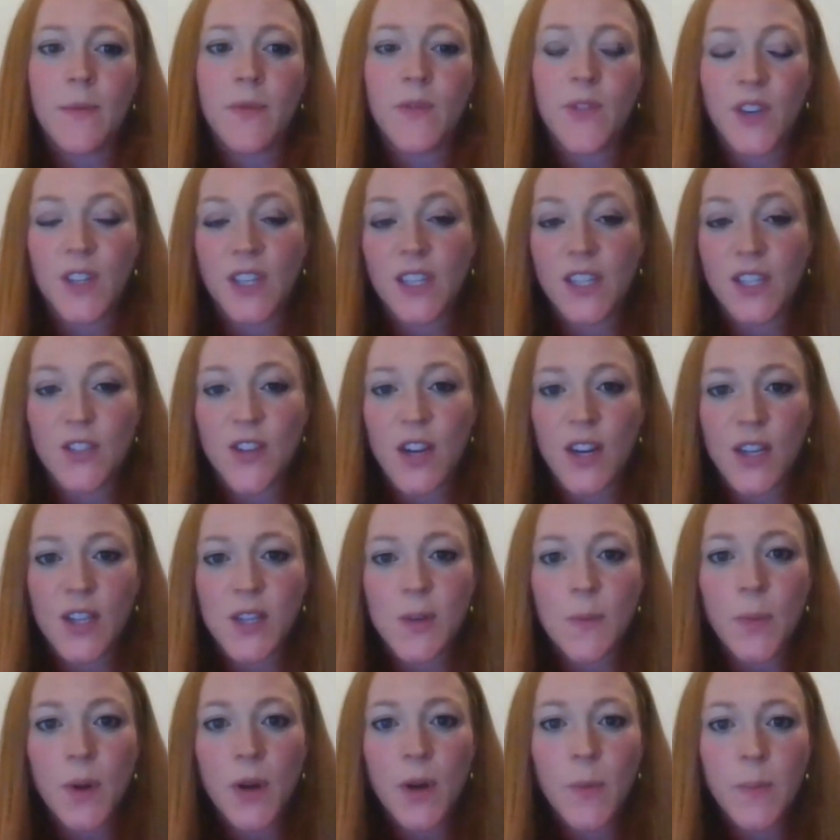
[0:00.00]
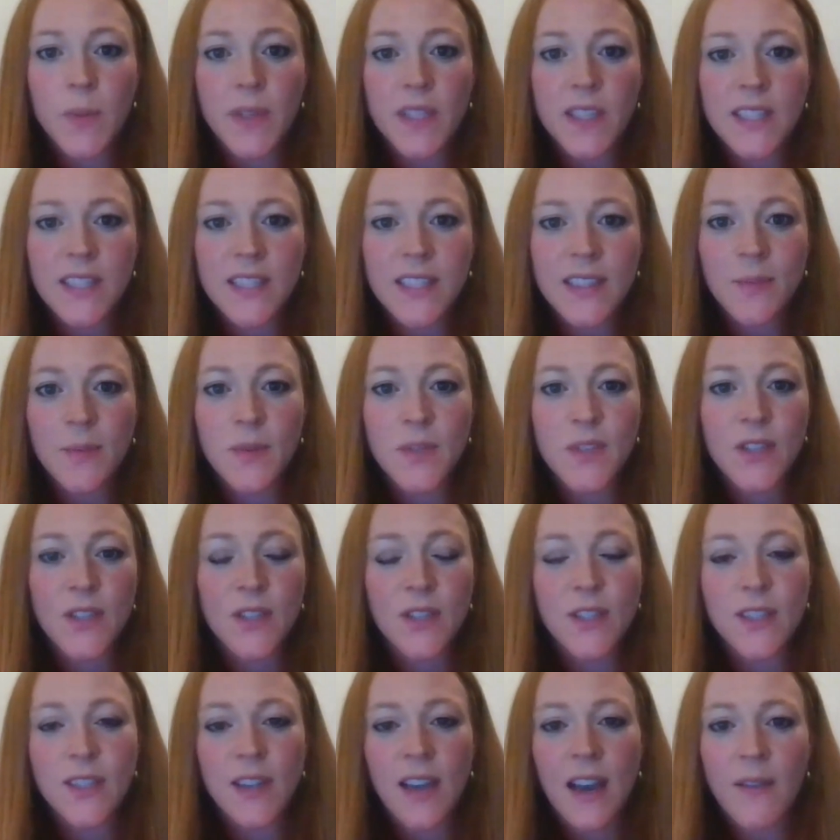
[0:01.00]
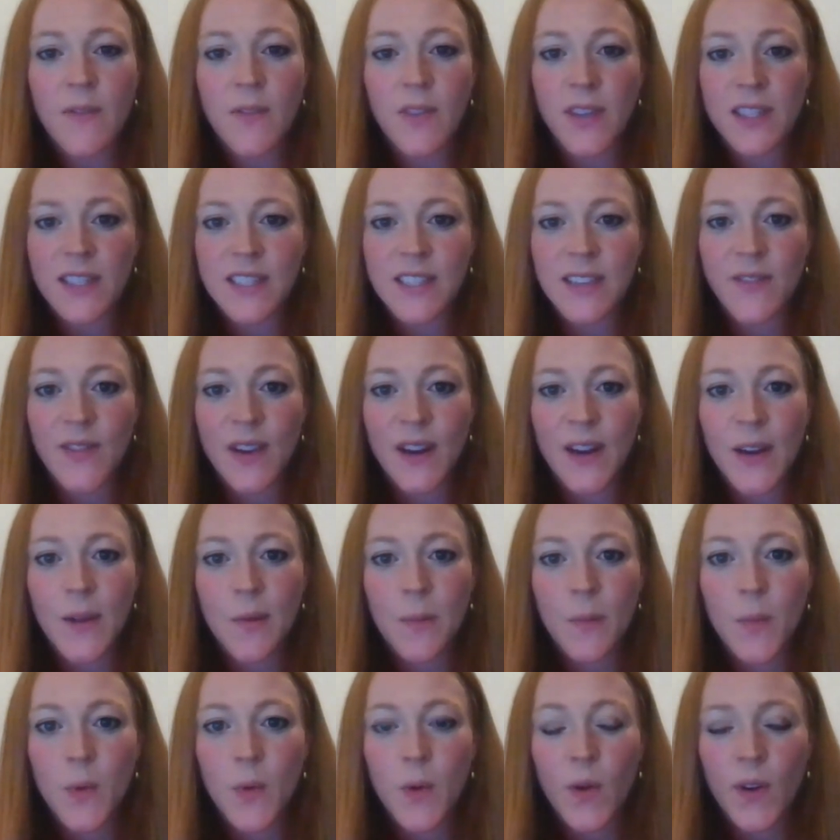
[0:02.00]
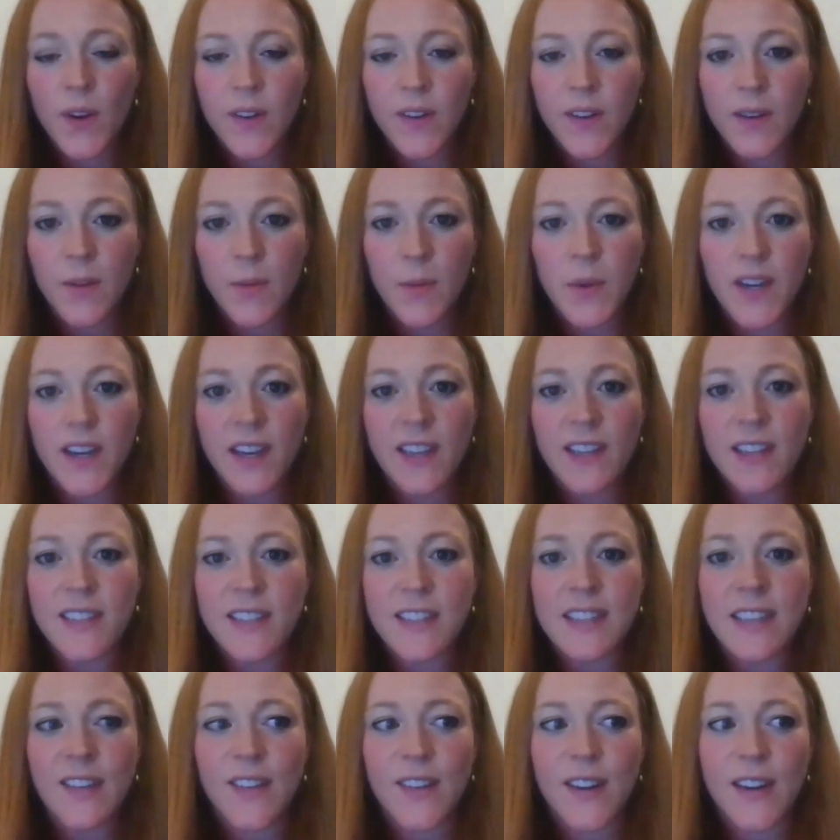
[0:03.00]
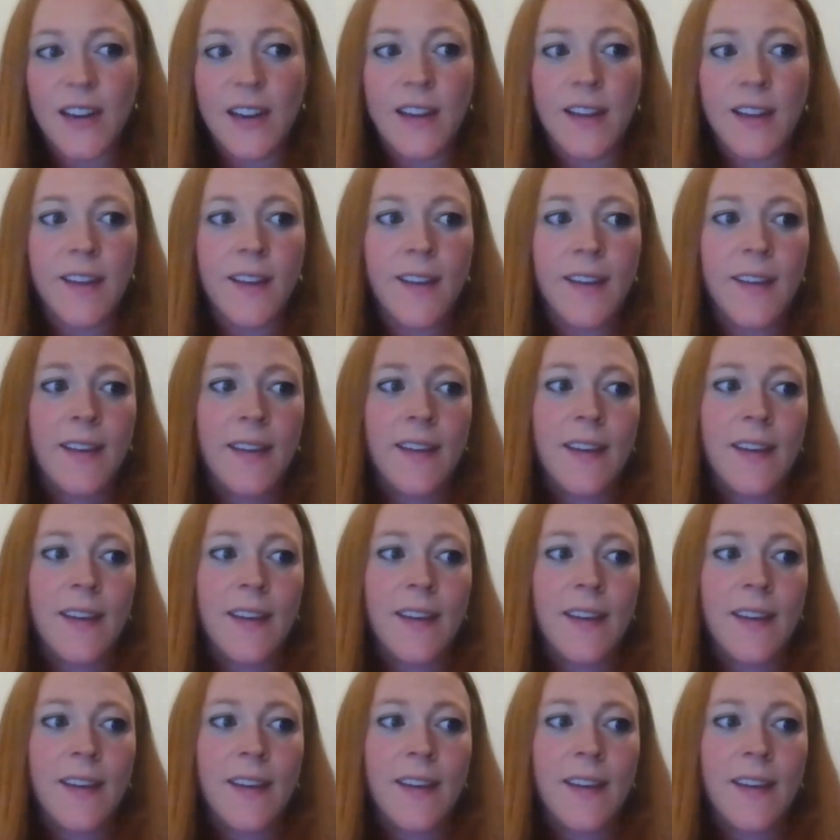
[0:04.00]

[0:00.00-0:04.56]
for destruction purposes, which is obviously very important when considering